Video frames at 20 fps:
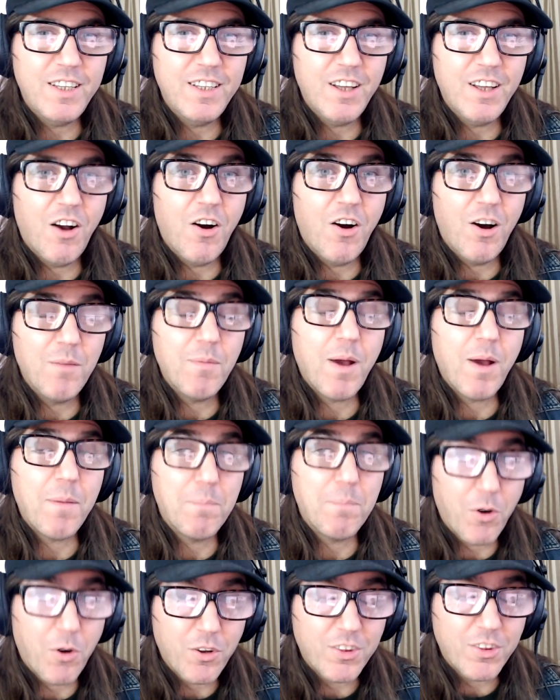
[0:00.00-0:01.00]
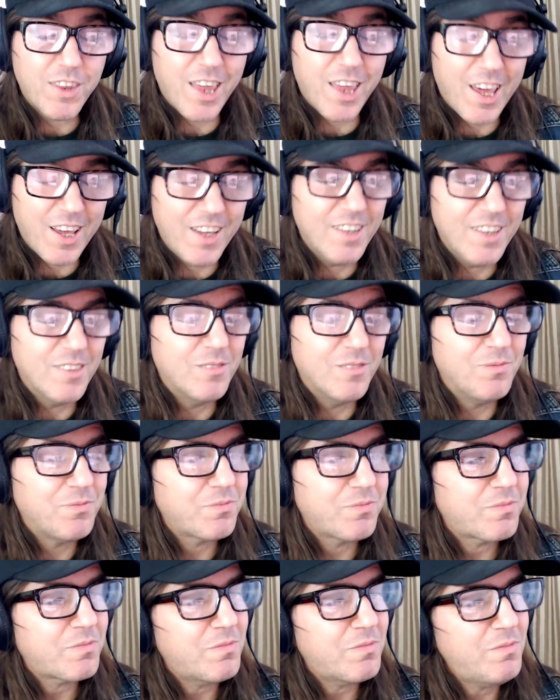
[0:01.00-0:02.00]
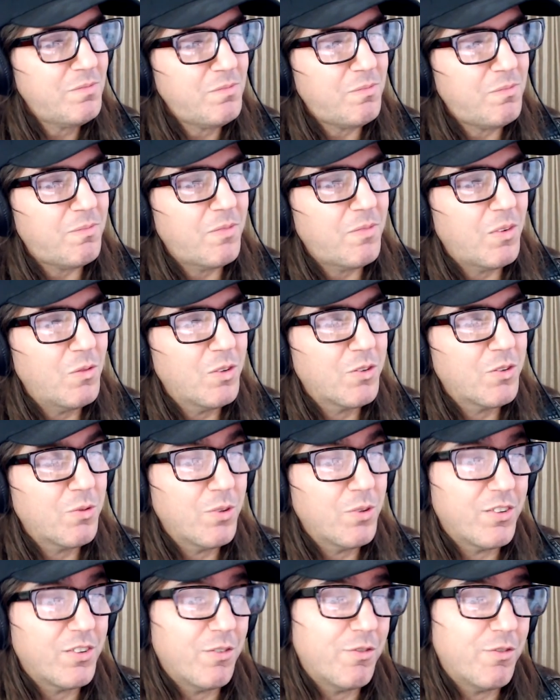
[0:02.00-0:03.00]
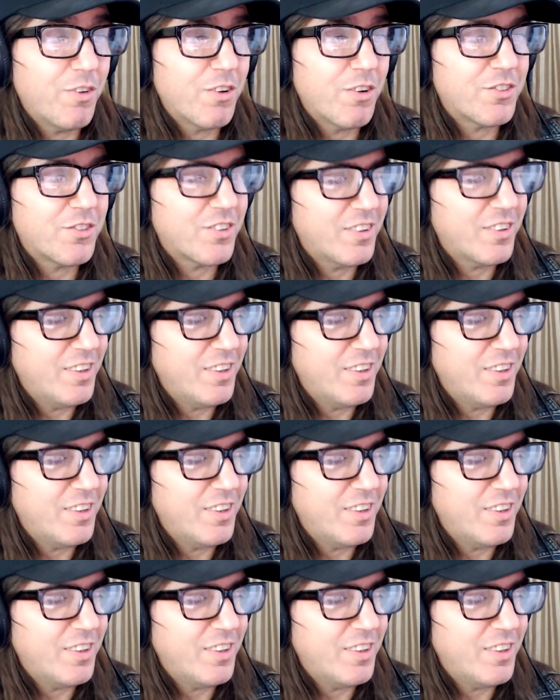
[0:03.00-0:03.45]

on my birthday, which was the first,